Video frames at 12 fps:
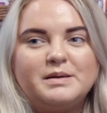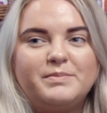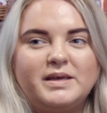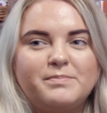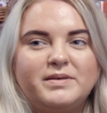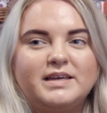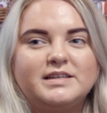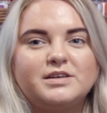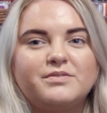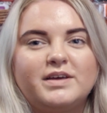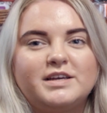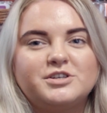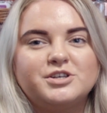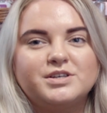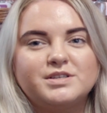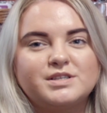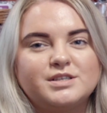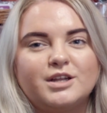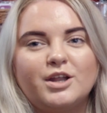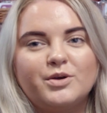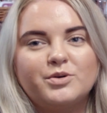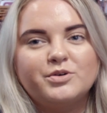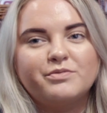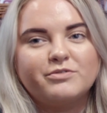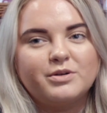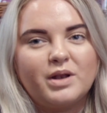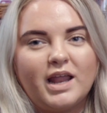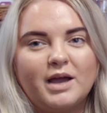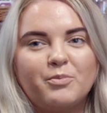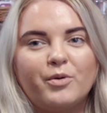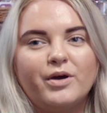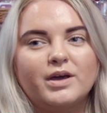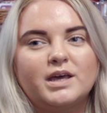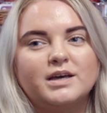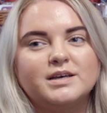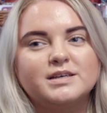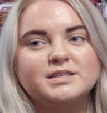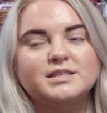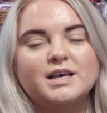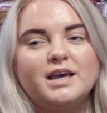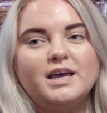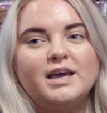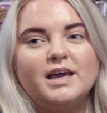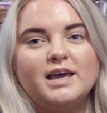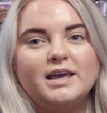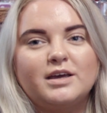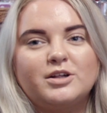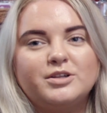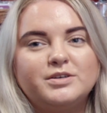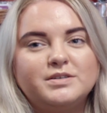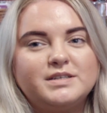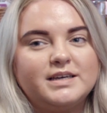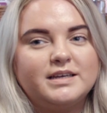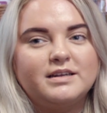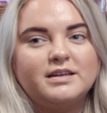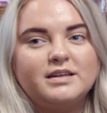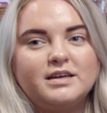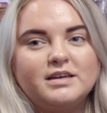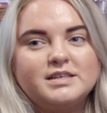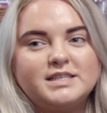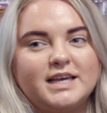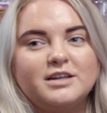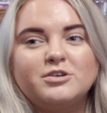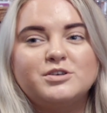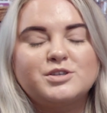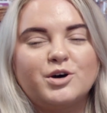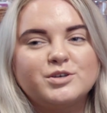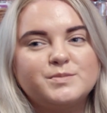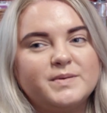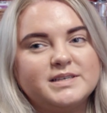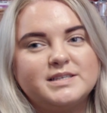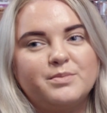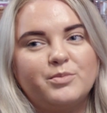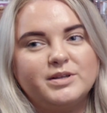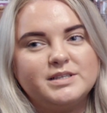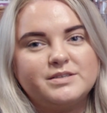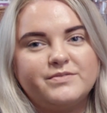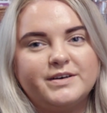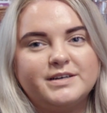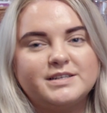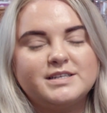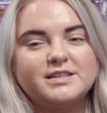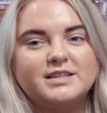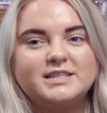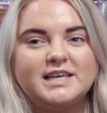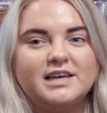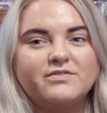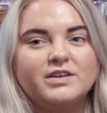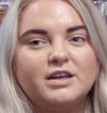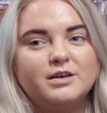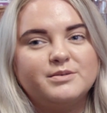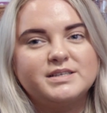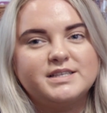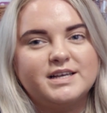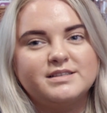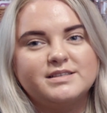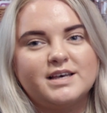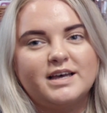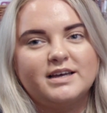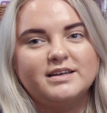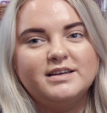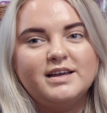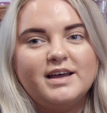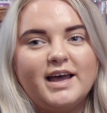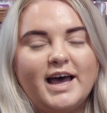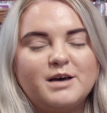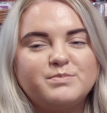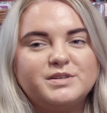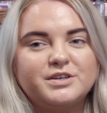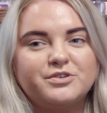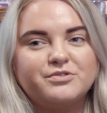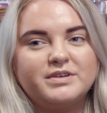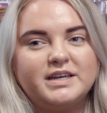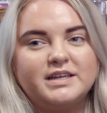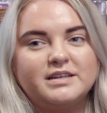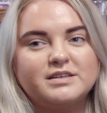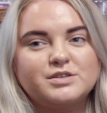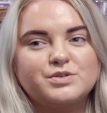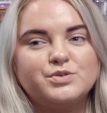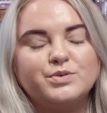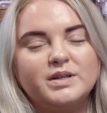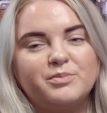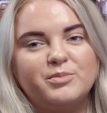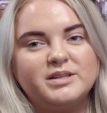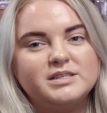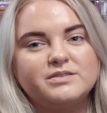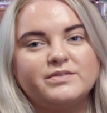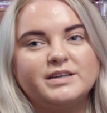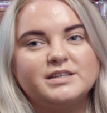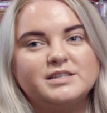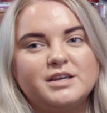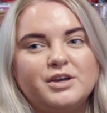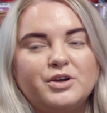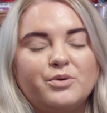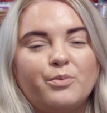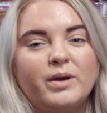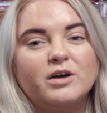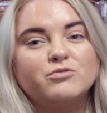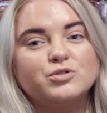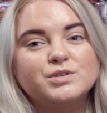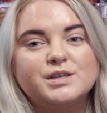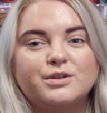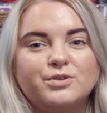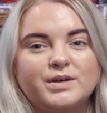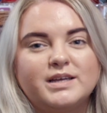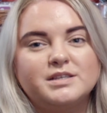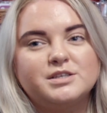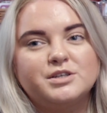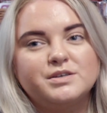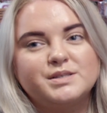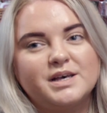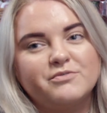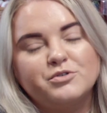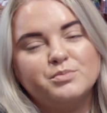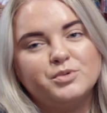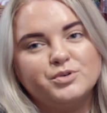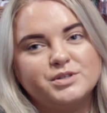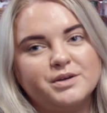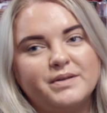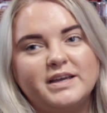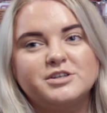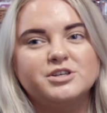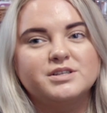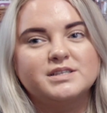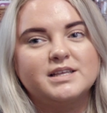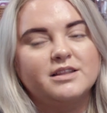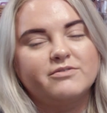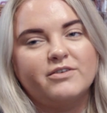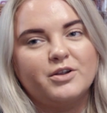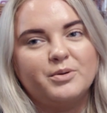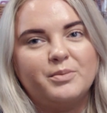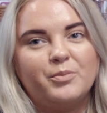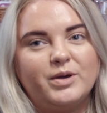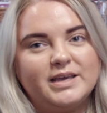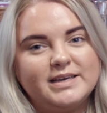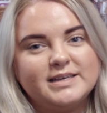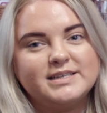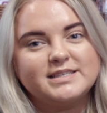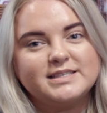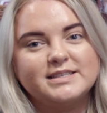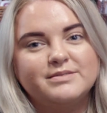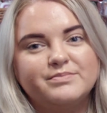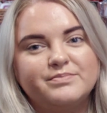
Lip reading: PPE donations to local frontline workers, including St Luke's Hospice in Winsford, the David Lewis Centre, Hebden Green School in Winsford. We are also looking to do several more donations in the following weeks.